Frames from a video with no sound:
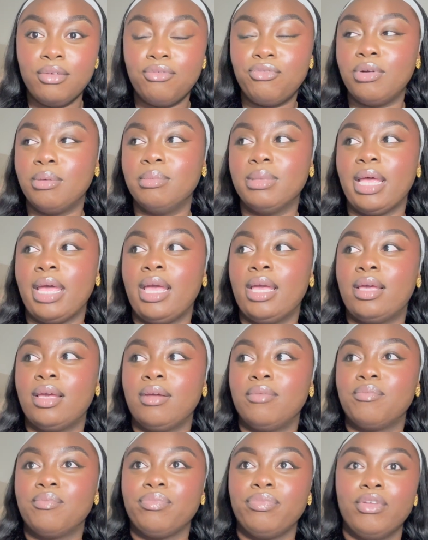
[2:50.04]
from like
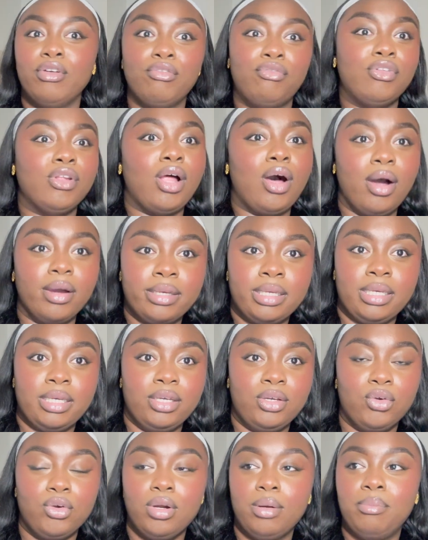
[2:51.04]

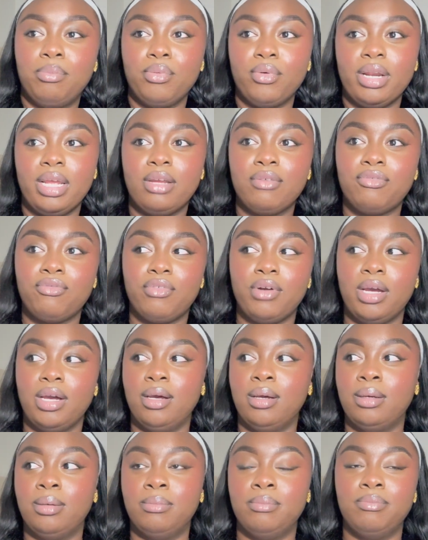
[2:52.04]
vlogging or a break
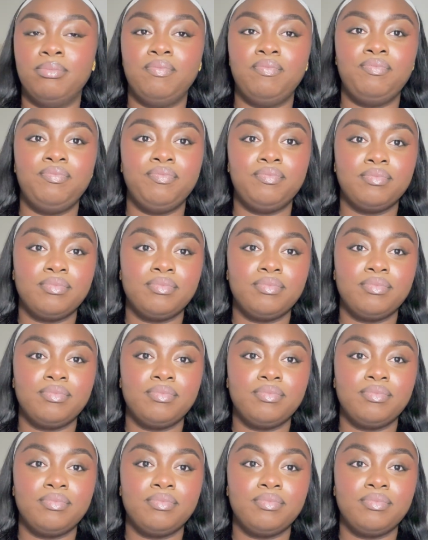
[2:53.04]
from